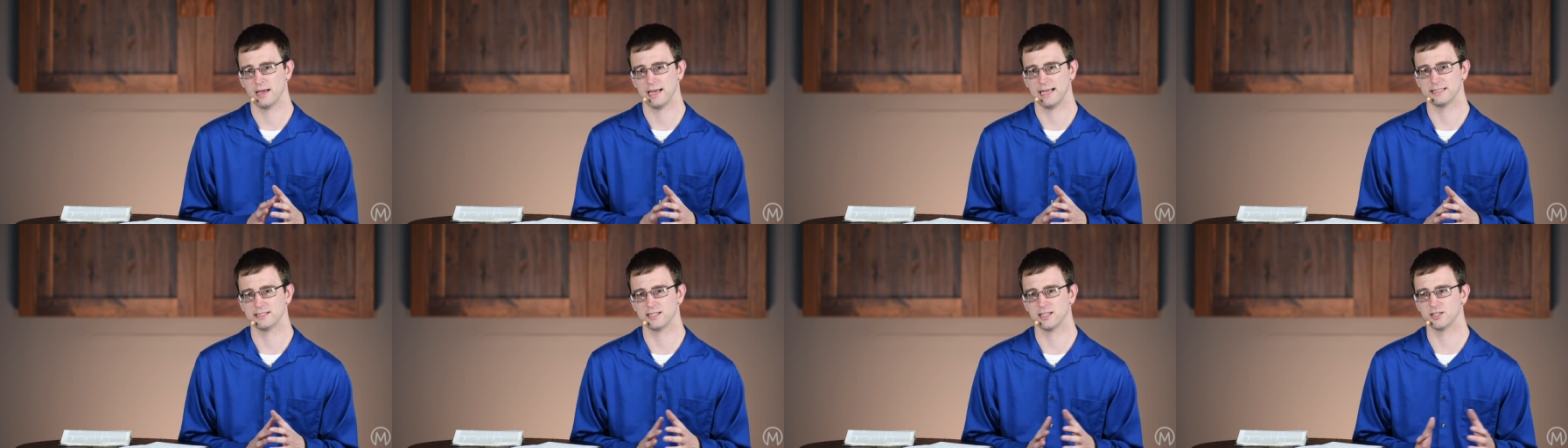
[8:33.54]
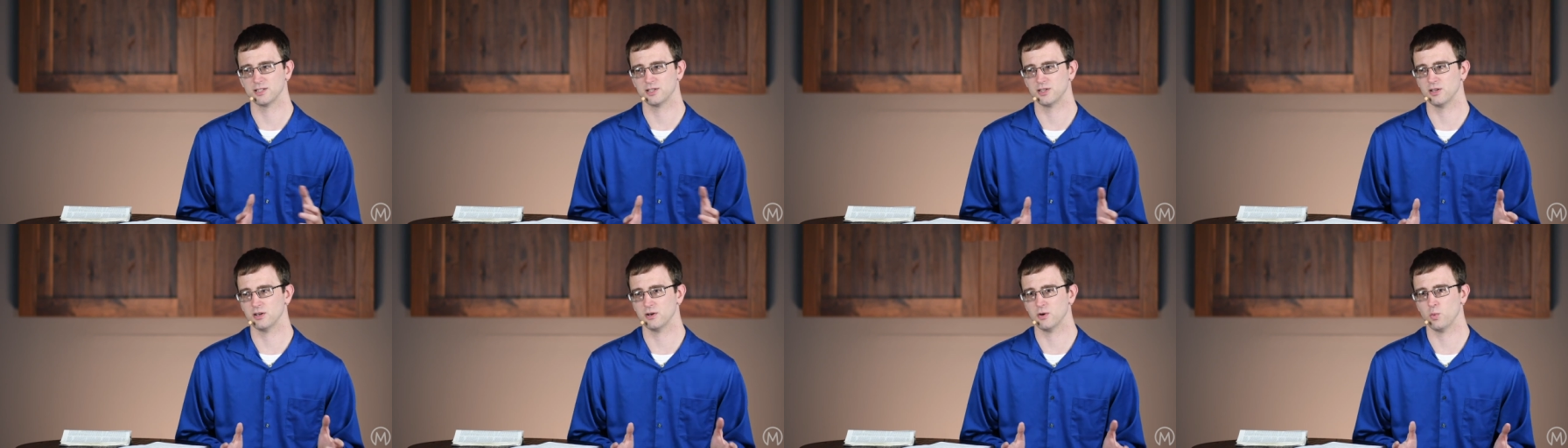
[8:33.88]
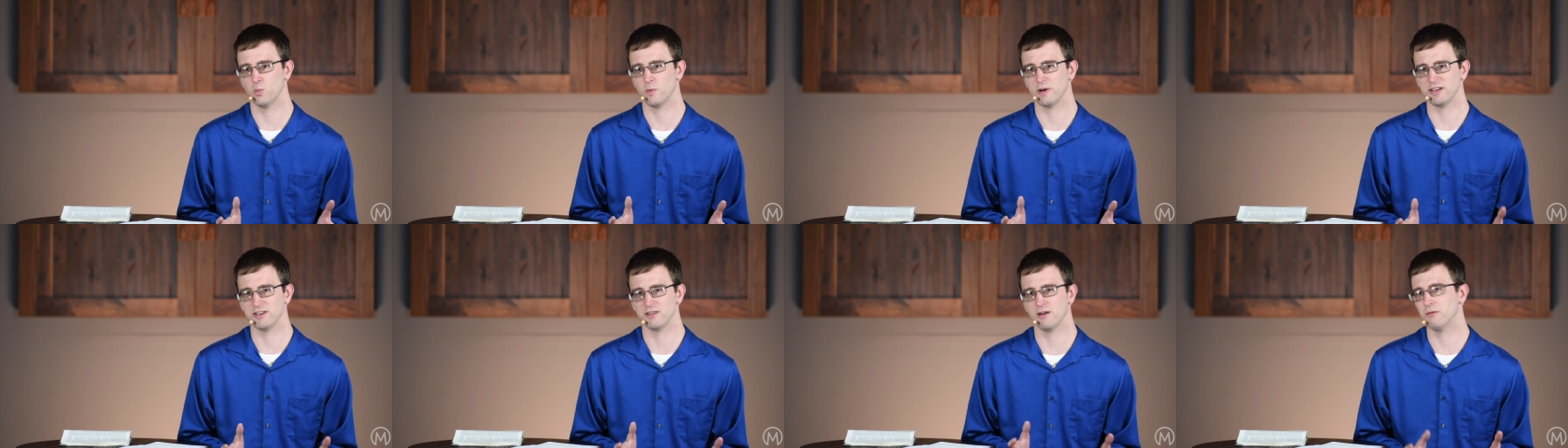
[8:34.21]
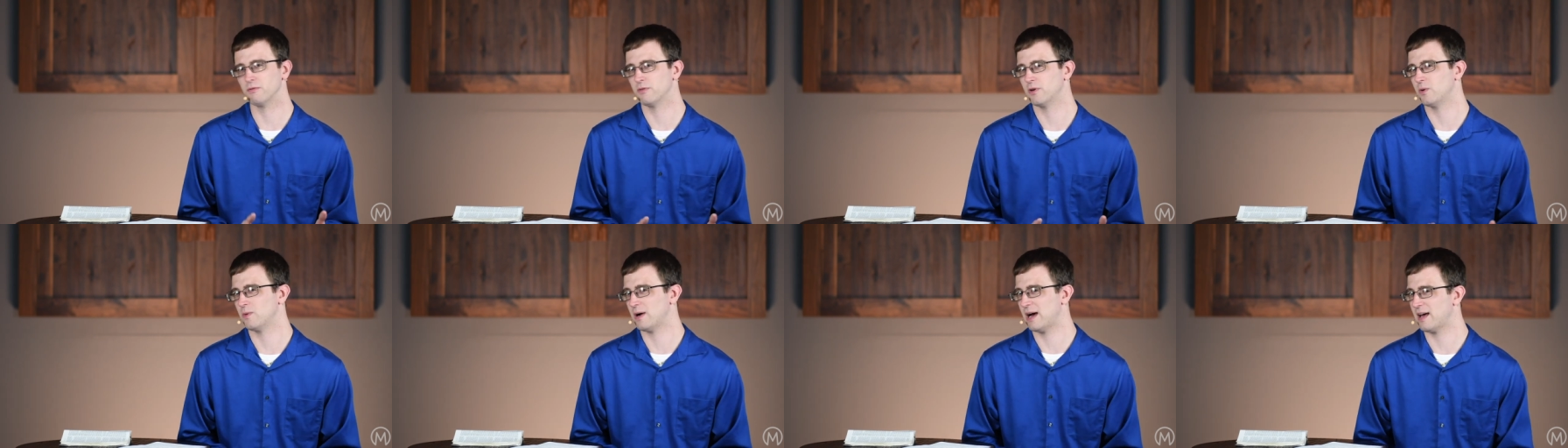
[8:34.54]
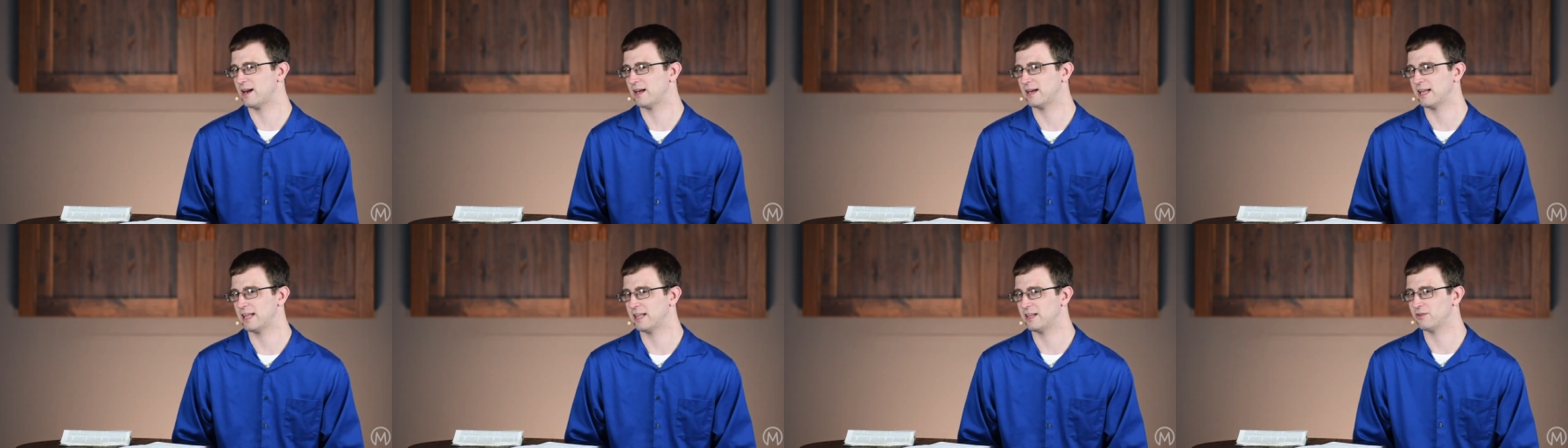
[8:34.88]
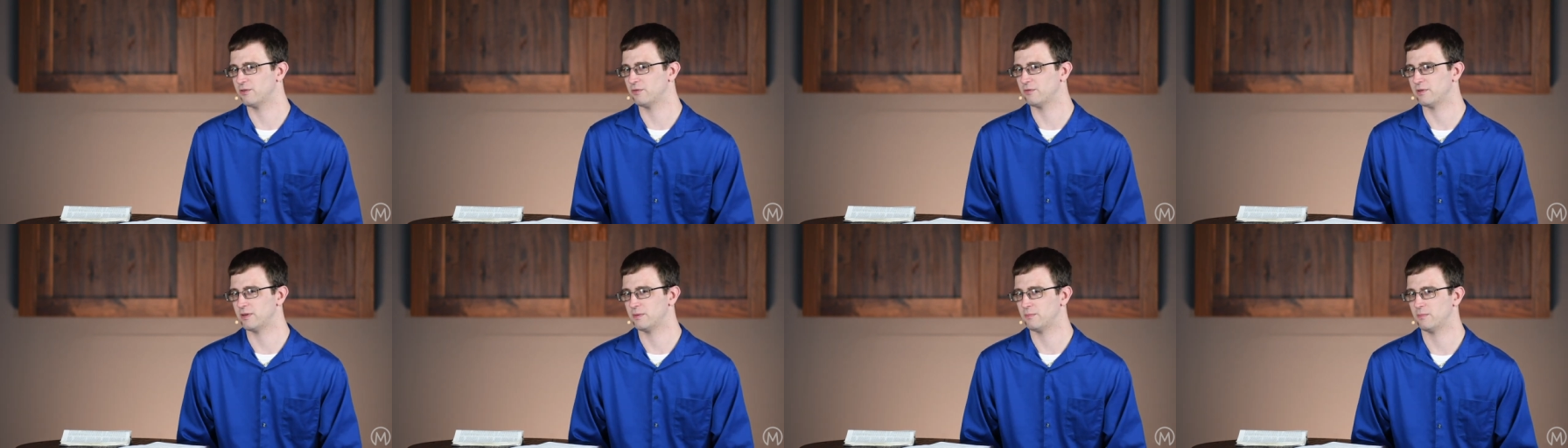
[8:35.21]
it's as though we don't know how to
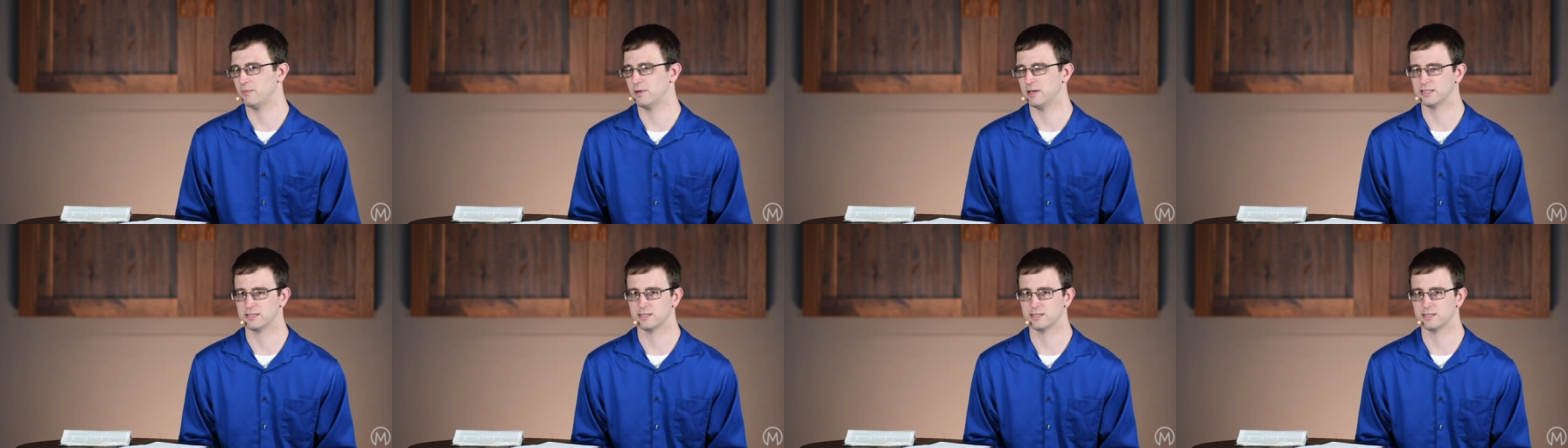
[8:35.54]
handle them.